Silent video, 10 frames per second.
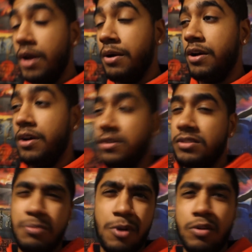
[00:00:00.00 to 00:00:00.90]

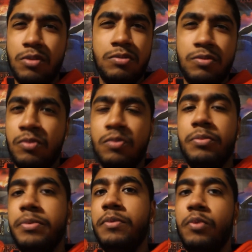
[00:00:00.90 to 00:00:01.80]
Tomorrow will
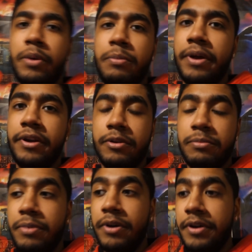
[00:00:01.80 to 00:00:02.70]
be way better,
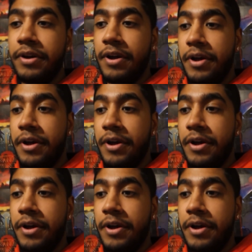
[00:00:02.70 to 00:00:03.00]
but